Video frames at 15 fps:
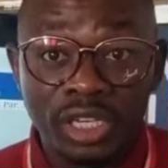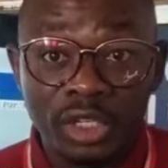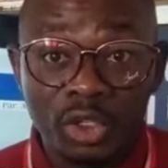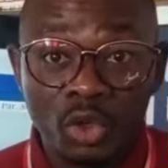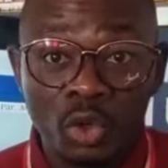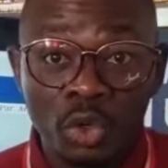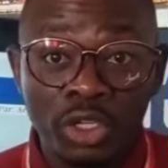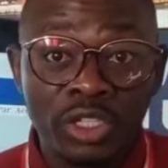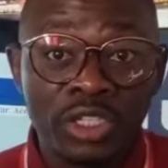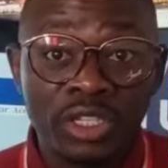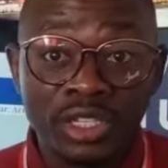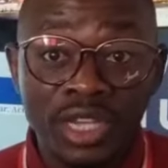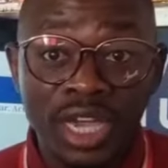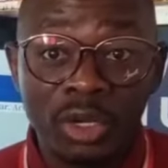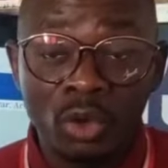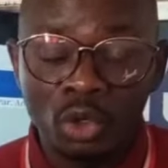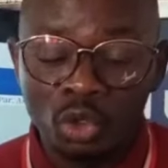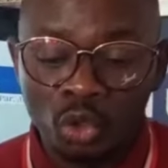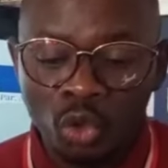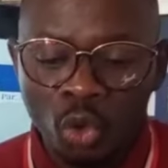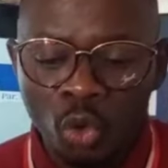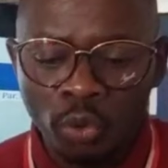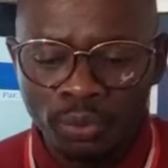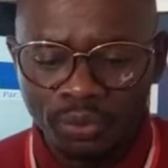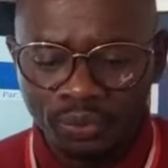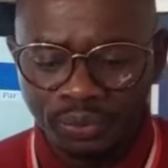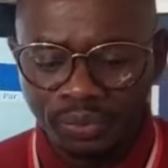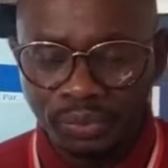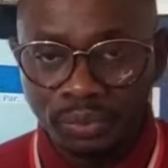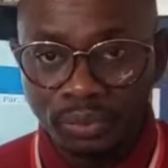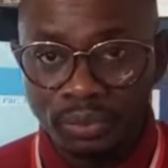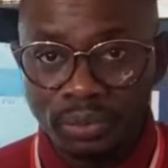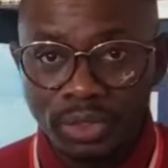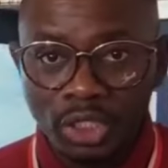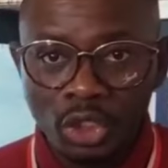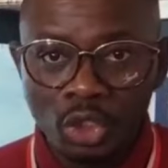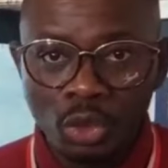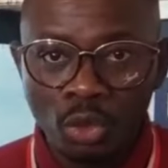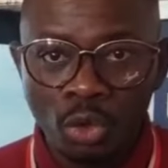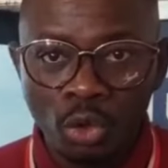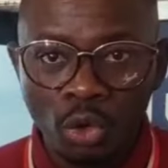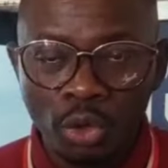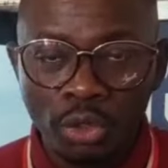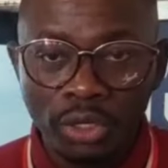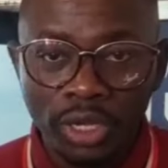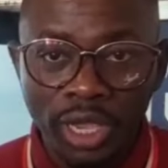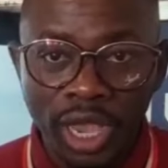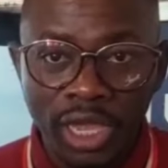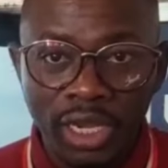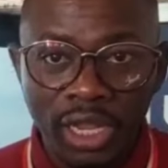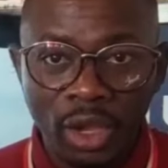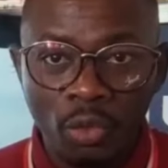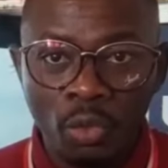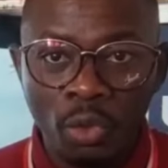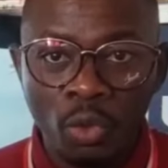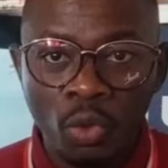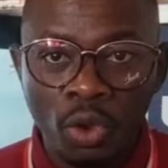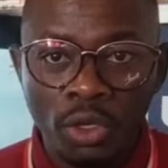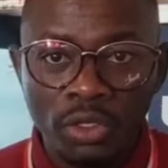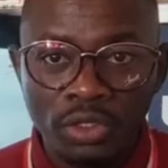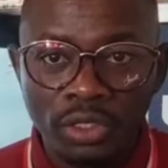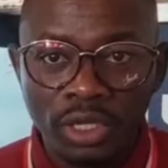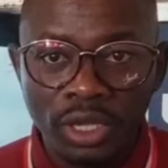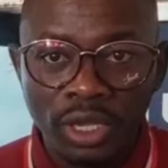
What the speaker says: So he decided not to go. Tomorrow, Ghana, we want